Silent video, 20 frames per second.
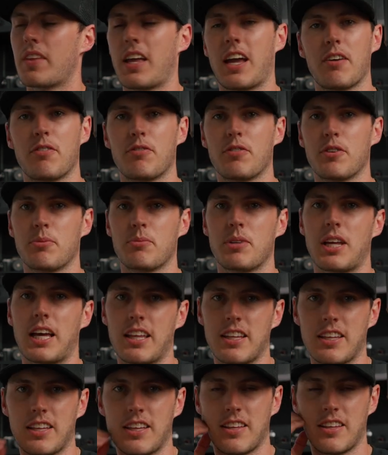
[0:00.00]
I filmed
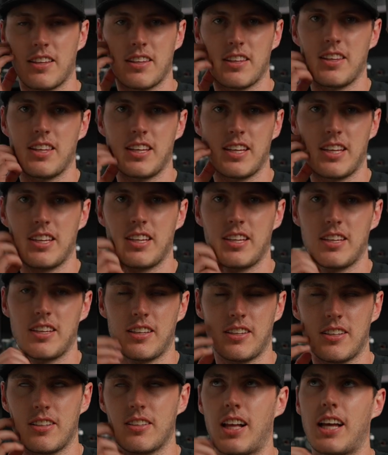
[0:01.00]
at
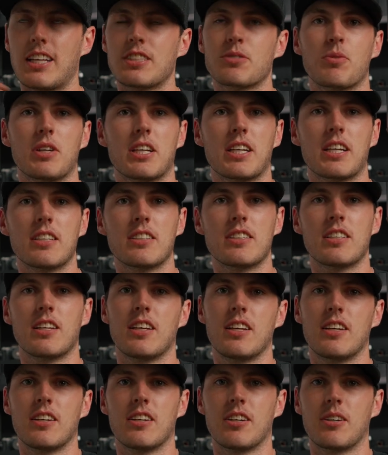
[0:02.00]
the last weekend
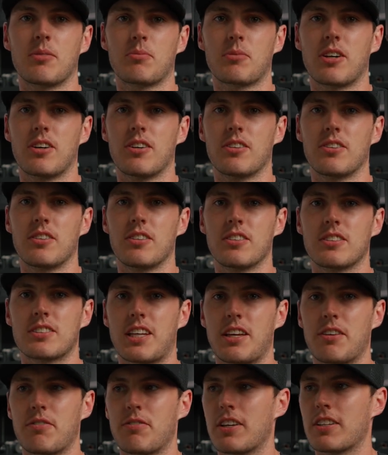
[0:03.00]
called
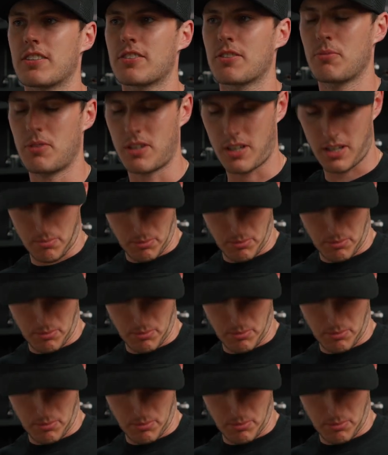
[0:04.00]
Skatefest Omaha.